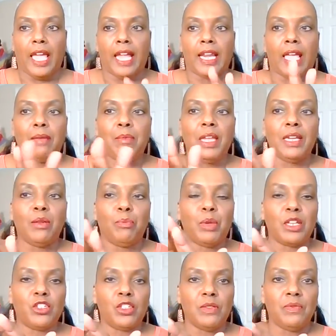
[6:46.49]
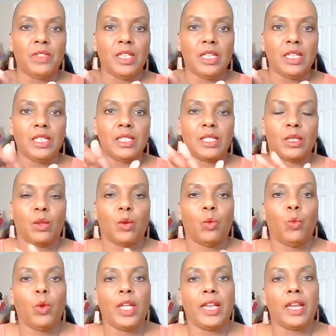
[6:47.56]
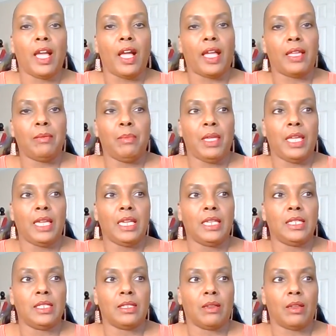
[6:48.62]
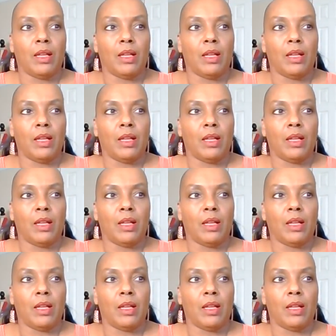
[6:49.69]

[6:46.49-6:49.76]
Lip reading: And I made a bunch of these when I made,